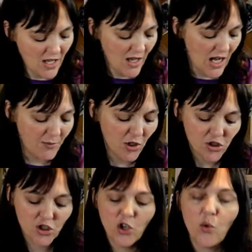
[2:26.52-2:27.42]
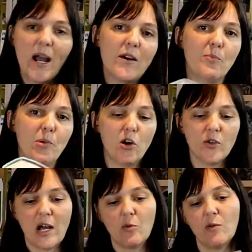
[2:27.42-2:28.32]
I'm not sure where I bought
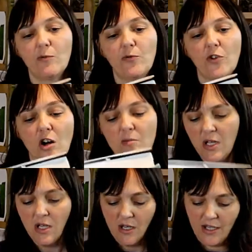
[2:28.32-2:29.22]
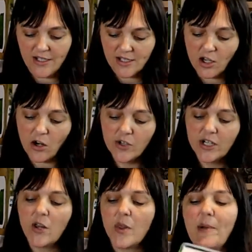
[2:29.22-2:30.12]
that one from. It's got written
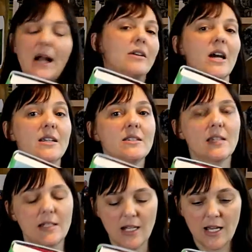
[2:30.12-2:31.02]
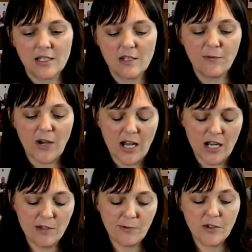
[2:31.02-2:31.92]
on the back
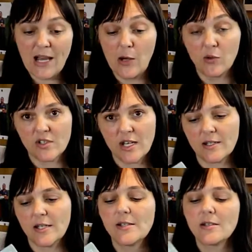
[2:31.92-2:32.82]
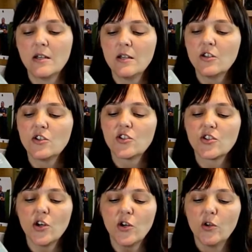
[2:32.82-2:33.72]
£19.95, that is,
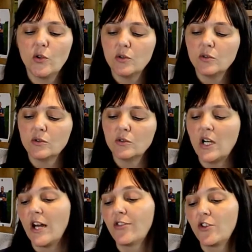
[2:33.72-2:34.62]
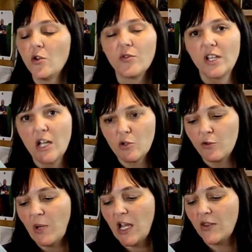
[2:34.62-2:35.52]
so I don't think I would
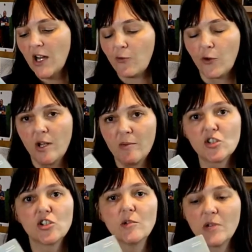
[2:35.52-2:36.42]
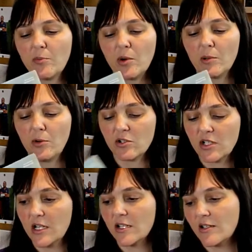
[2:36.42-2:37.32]
have paid that for it. I'm assuming I probably bought it
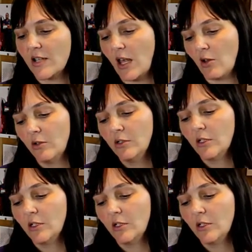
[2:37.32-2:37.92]
in a sale.